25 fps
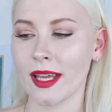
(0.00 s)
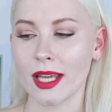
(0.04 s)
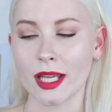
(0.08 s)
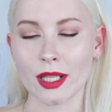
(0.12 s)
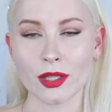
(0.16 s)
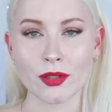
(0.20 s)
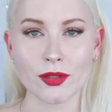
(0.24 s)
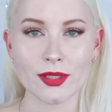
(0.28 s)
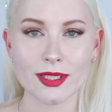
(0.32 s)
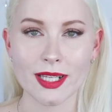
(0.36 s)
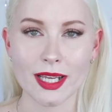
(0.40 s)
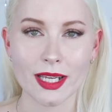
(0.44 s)

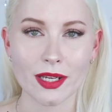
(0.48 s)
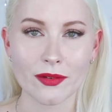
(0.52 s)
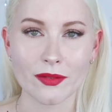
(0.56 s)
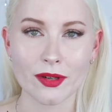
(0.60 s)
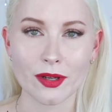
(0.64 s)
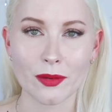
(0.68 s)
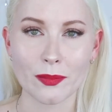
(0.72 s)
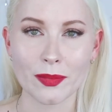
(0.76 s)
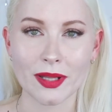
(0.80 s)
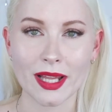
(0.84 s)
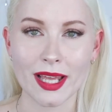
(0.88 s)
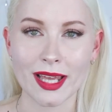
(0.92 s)
It looks like a
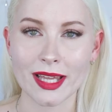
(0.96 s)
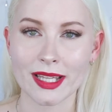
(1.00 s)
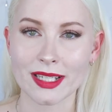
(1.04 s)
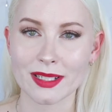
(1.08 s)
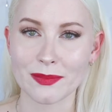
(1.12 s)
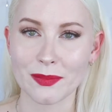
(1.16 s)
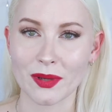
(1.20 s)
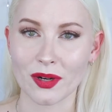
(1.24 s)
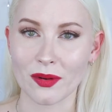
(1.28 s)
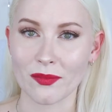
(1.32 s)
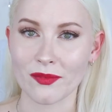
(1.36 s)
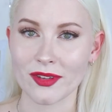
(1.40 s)
real
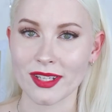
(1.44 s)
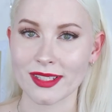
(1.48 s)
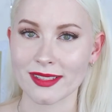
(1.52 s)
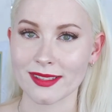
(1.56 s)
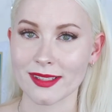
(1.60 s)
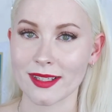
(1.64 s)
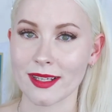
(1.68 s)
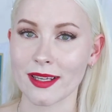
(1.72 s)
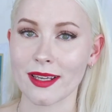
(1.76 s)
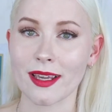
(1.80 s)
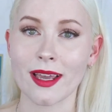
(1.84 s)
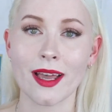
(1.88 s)
plant, but
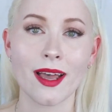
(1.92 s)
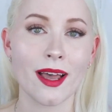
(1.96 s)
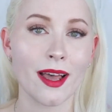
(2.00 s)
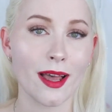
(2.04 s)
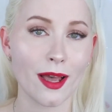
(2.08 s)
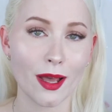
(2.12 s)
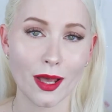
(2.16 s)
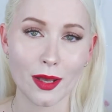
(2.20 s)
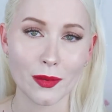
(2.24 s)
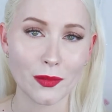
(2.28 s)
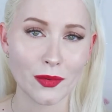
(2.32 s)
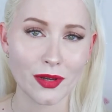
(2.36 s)
obviously
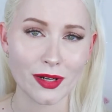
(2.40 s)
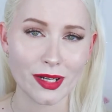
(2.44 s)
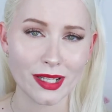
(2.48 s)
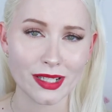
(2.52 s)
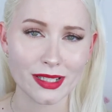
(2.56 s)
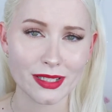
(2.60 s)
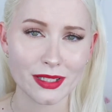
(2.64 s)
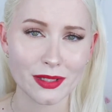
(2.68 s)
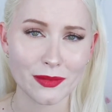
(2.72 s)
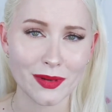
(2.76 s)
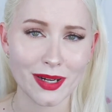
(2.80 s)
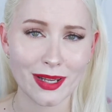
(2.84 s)
I won't
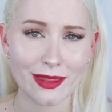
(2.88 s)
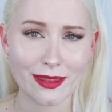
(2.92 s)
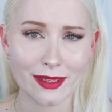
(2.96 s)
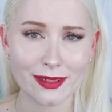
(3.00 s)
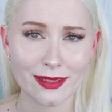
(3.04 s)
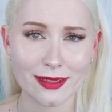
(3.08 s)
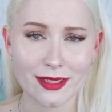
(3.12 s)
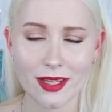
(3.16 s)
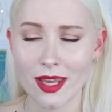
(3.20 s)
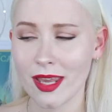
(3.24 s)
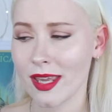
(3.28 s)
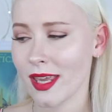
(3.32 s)
need to do
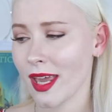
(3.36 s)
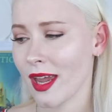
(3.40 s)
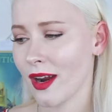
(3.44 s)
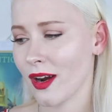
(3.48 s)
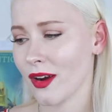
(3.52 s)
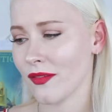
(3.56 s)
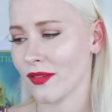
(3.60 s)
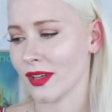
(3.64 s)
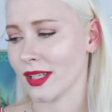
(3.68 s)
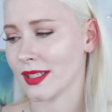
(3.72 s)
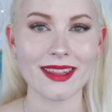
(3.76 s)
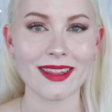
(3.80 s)
anything to take
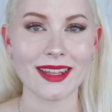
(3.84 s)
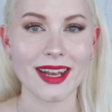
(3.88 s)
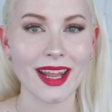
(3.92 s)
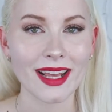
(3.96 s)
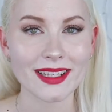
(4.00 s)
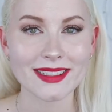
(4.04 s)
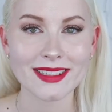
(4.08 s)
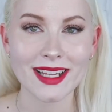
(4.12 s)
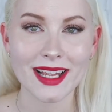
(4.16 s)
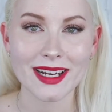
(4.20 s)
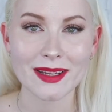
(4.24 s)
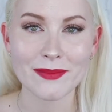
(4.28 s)
care of it. The
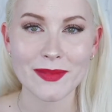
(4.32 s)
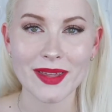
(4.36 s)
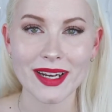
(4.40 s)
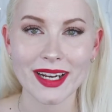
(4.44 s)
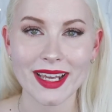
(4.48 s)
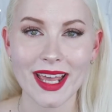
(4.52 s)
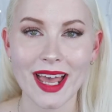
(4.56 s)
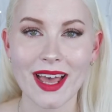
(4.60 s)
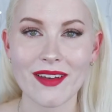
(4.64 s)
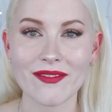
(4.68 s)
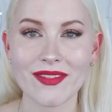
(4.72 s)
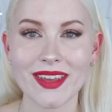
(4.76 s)
next item that
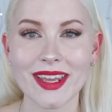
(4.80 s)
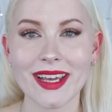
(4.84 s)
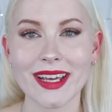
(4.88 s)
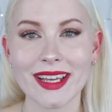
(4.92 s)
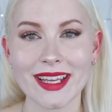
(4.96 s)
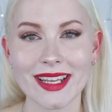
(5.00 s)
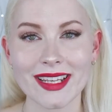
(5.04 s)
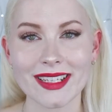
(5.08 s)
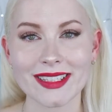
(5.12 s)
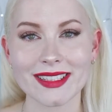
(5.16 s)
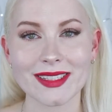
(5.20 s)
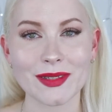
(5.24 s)
I have
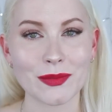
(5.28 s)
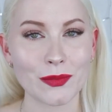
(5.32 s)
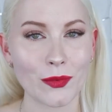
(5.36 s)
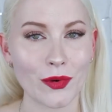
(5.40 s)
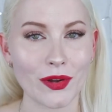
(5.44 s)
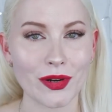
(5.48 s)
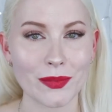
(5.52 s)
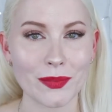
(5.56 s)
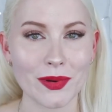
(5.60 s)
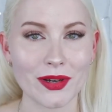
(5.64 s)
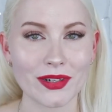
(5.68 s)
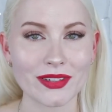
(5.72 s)
here is a
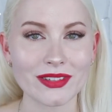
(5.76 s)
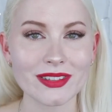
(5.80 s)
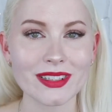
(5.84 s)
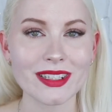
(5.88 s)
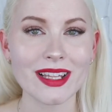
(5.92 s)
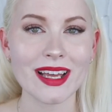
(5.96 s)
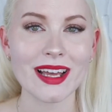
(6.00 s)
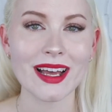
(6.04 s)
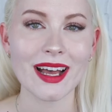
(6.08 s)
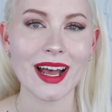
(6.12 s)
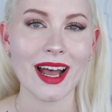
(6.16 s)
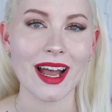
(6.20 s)
water
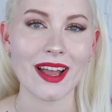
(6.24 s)
bottle.